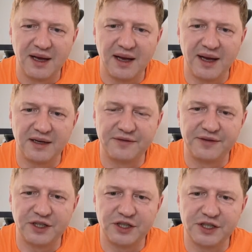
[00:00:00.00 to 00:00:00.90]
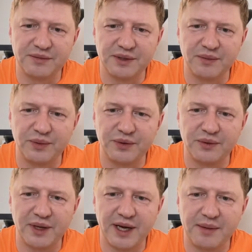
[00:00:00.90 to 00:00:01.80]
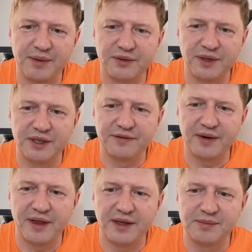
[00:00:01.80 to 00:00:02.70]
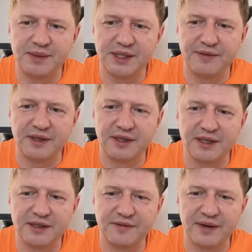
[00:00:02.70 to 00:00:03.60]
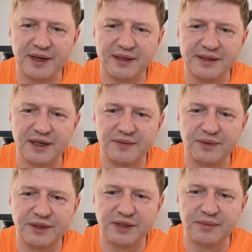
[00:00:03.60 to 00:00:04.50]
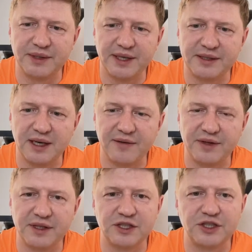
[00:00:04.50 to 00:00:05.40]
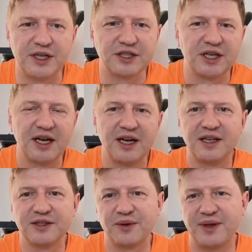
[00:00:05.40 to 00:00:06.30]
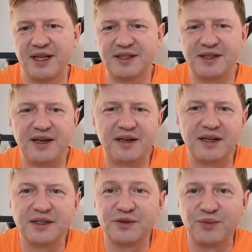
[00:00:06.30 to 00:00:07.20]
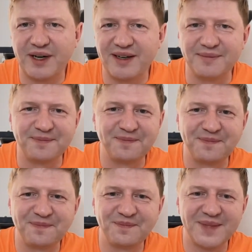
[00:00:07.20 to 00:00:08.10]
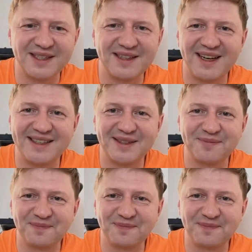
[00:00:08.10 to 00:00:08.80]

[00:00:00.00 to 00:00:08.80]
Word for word: And it finishes with, would you like me to identify the specific test files that would need updates after this change? So that's there and it's working. That's nice.